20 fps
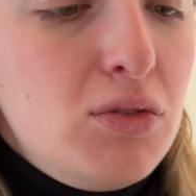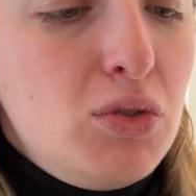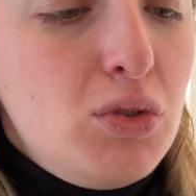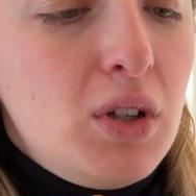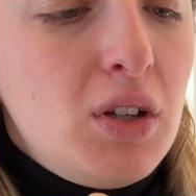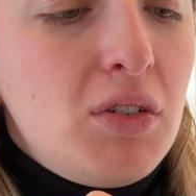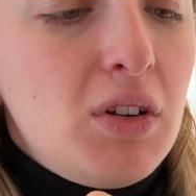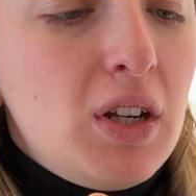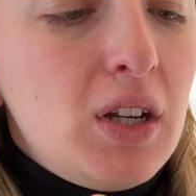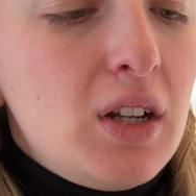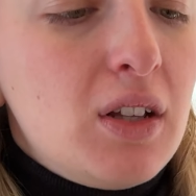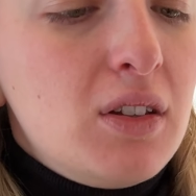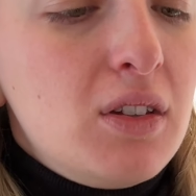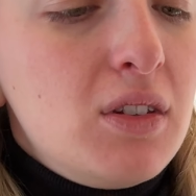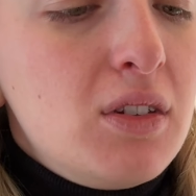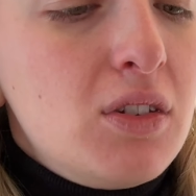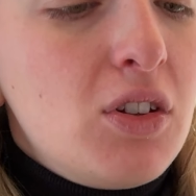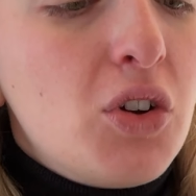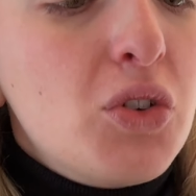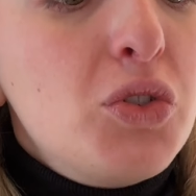2
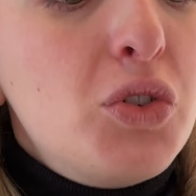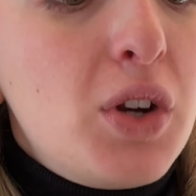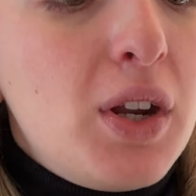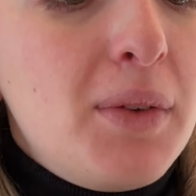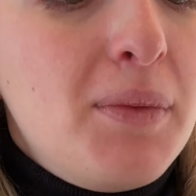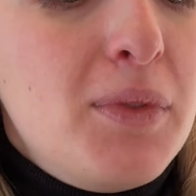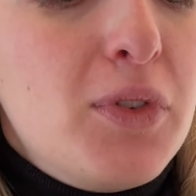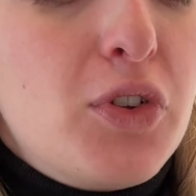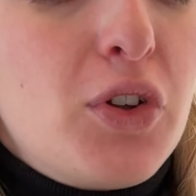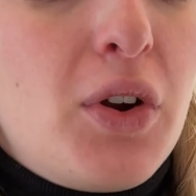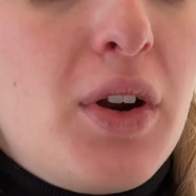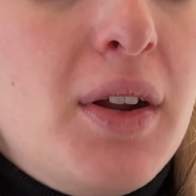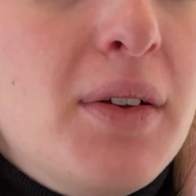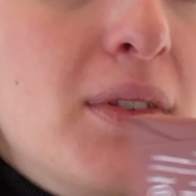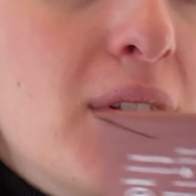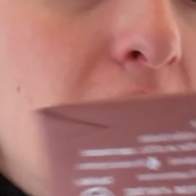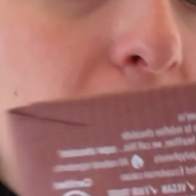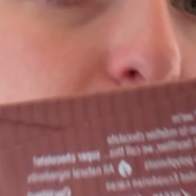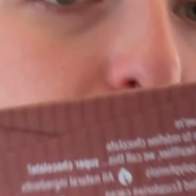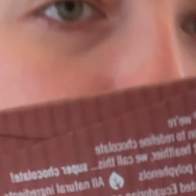ingredients, no 3, sorry, there is